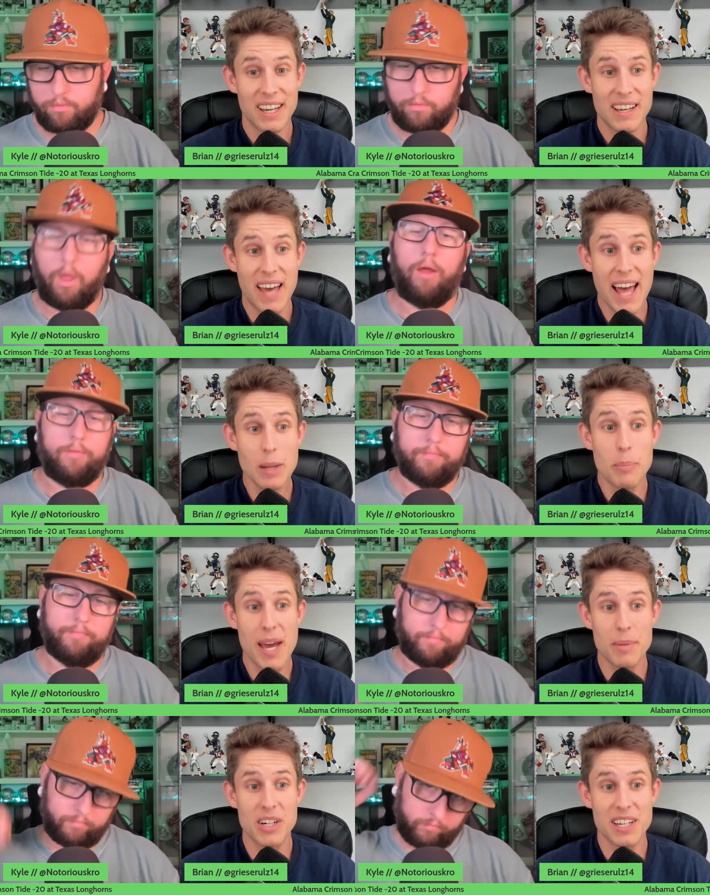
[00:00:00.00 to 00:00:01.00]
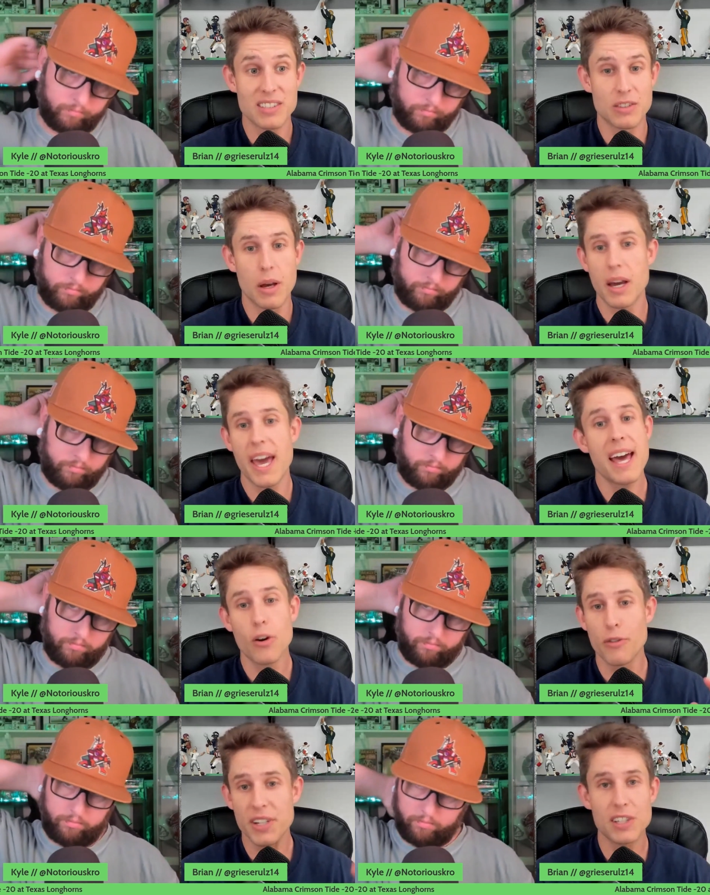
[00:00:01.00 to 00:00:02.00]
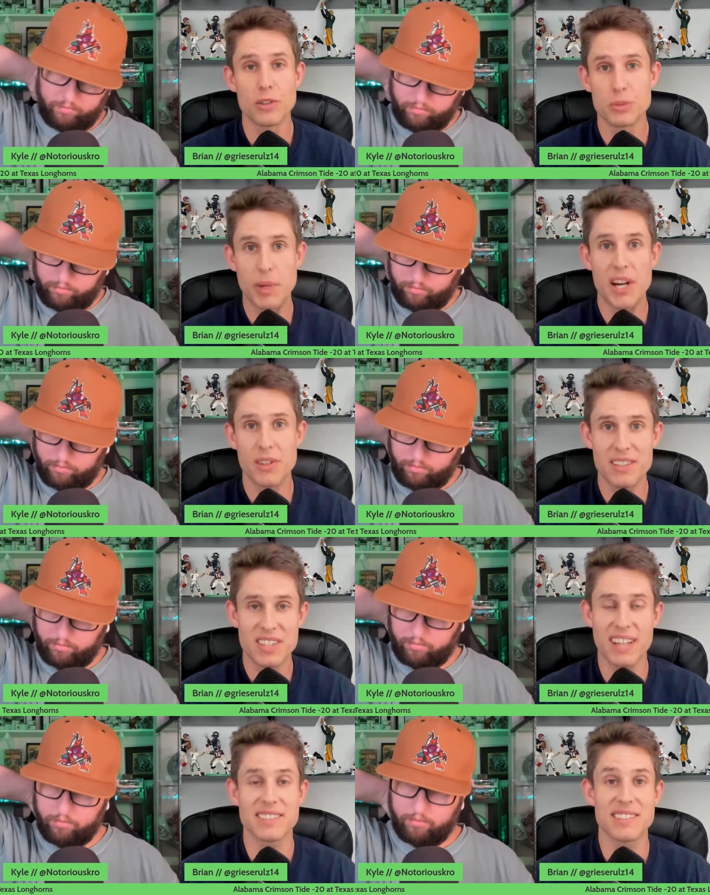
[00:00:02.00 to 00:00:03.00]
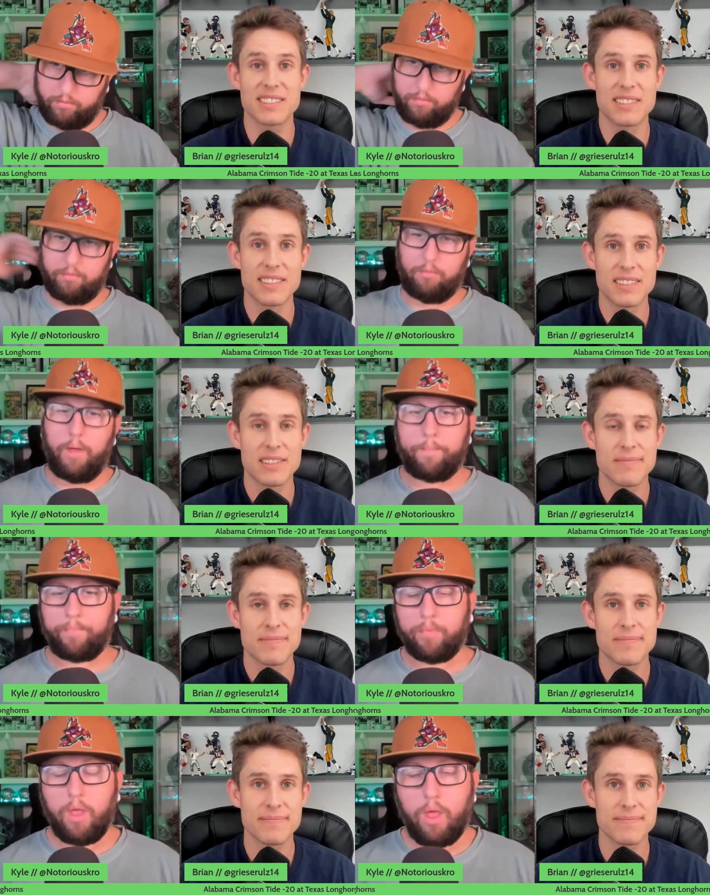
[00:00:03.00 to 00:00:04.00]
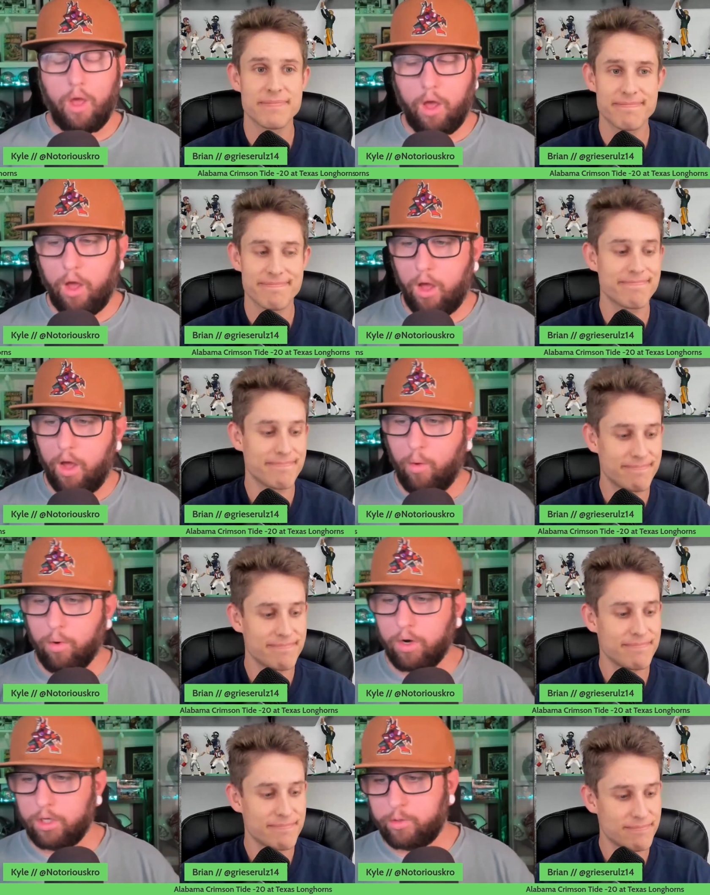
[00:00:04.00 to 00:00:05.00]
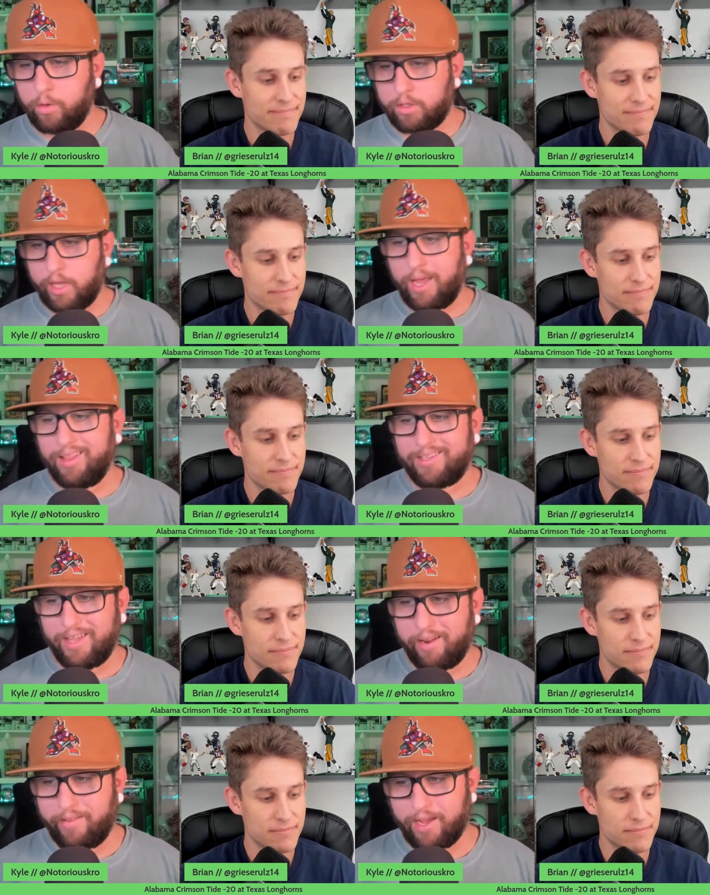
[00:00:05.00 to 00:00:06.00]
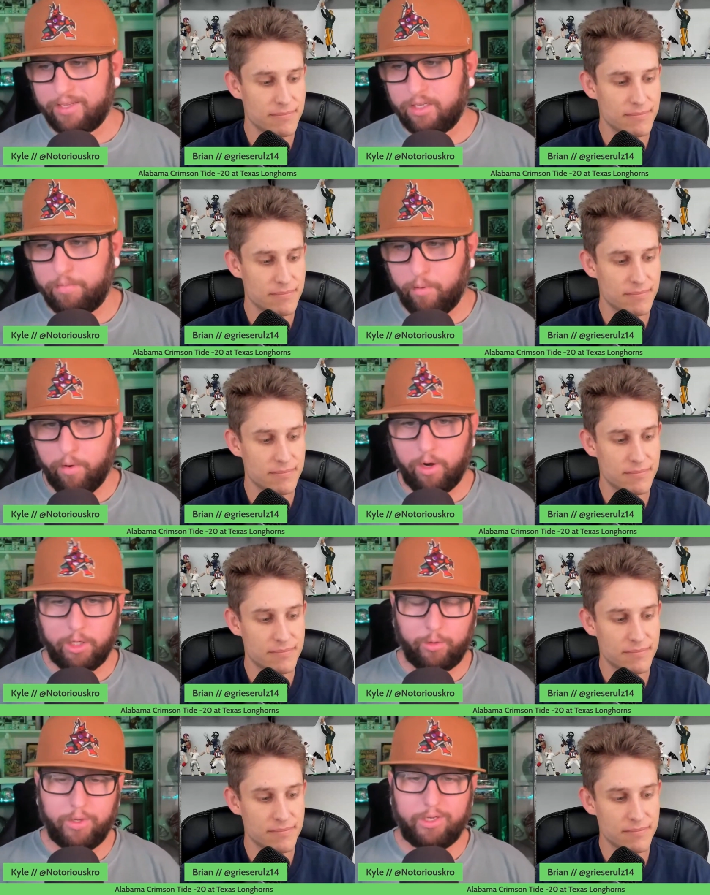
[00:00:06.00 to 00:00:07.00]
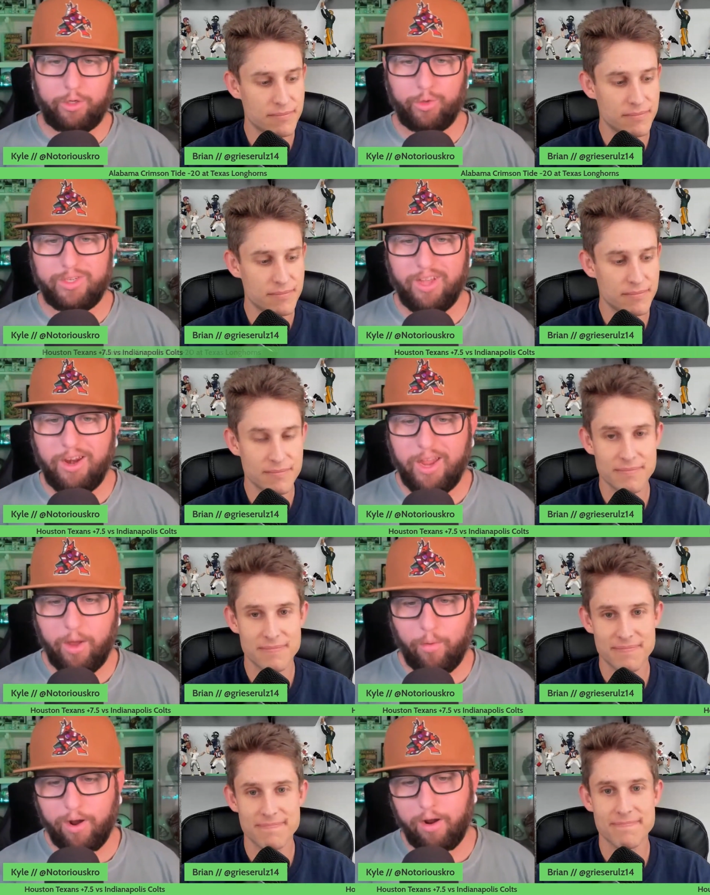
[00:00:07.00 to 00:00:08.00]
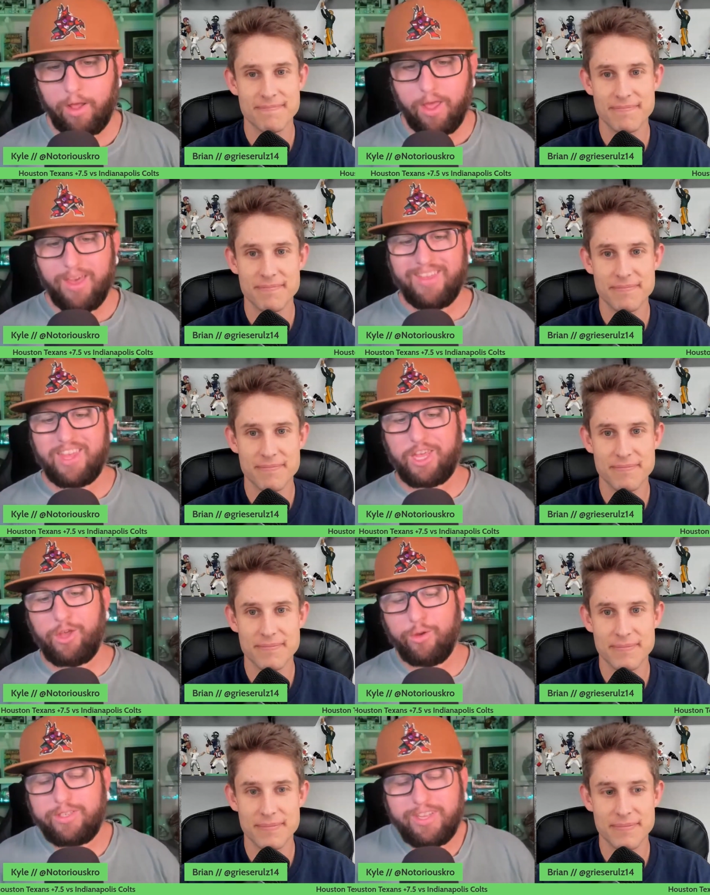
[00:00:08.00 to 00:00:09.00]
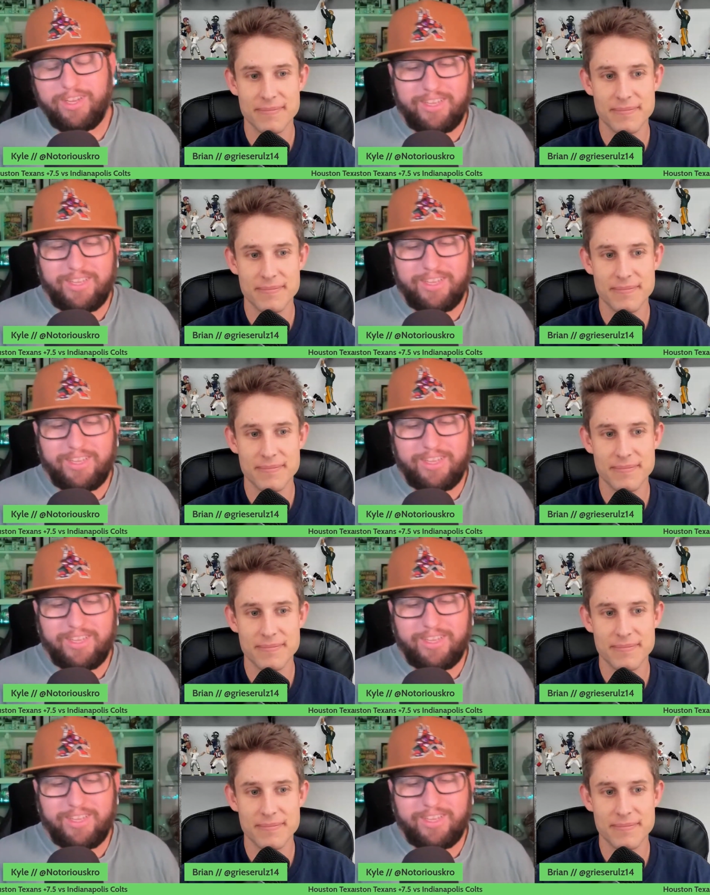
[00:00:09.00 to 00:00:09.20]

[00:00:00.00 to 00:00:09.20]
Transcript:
Speaker 1: yeah. Alabama is head over heels better than Texas.
Speaker 2: Yep. Uh, we're going to sw- stay in the state of Texas, but we're going to switch to Sunday, where the Houston